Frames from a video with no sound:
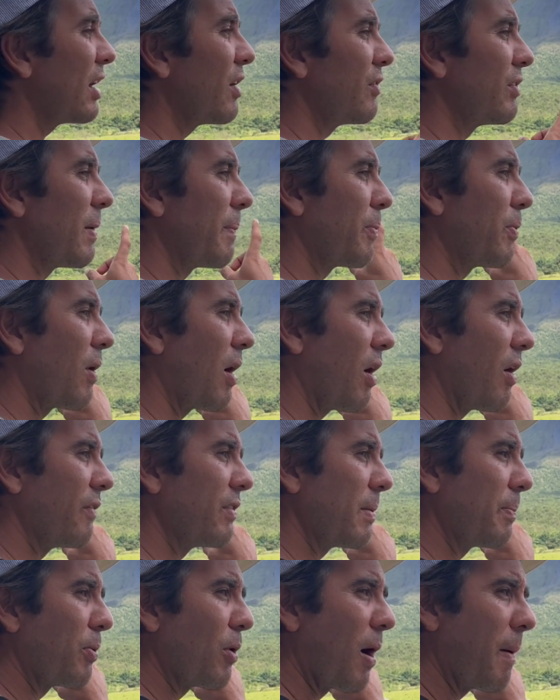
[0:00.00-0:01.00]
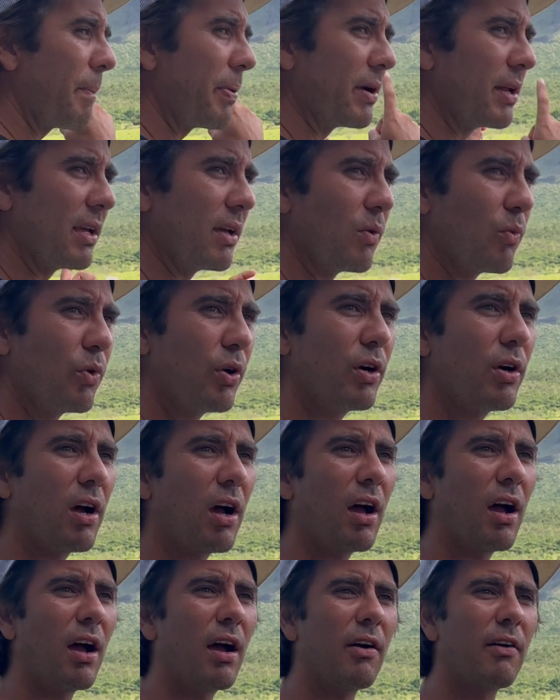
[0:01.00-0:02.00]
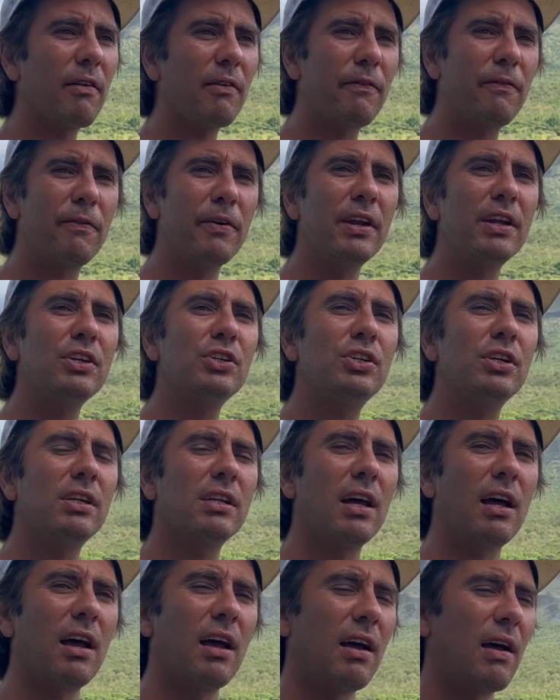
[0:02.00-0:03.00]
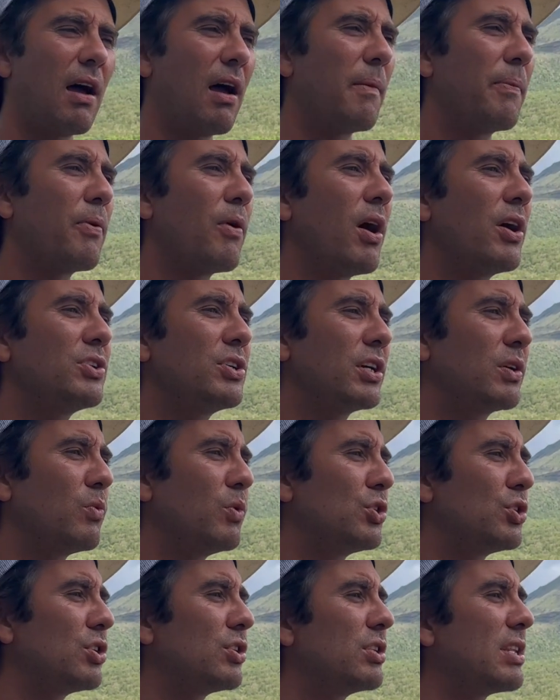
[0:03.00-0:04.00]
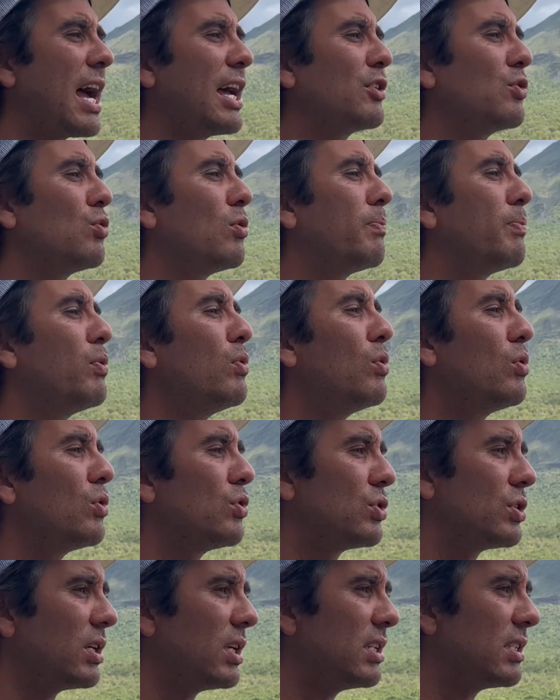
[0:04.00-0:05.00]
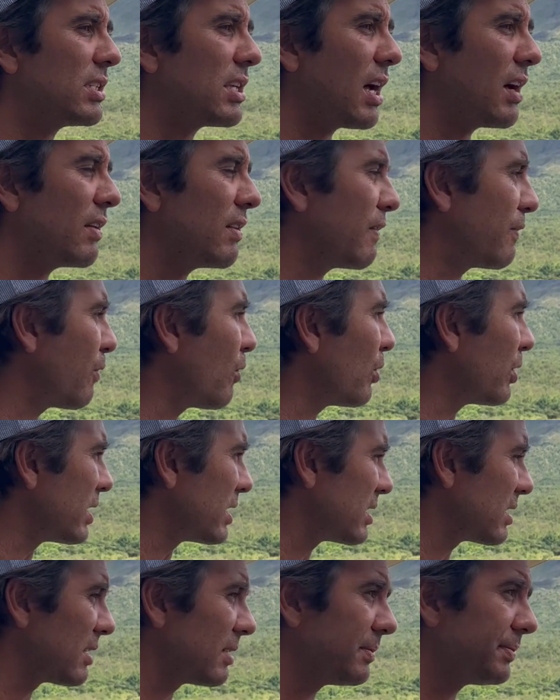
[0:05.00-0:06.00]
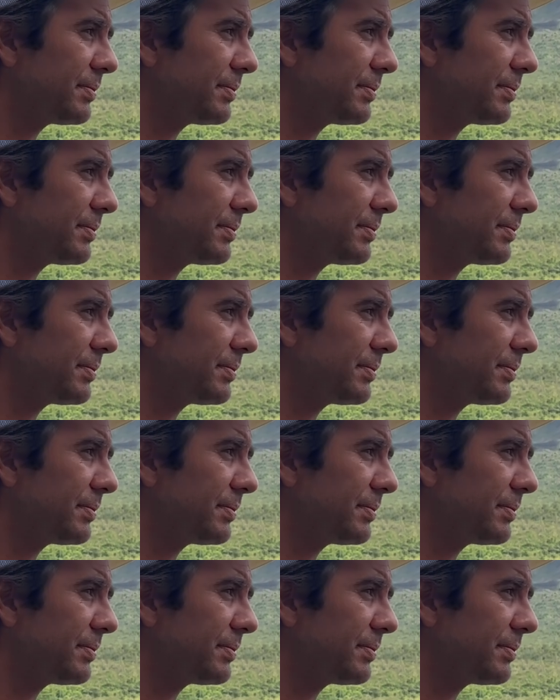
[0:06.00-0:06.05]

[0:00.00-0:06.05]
of the property, we're finishing a project which is natural pools inside the forest.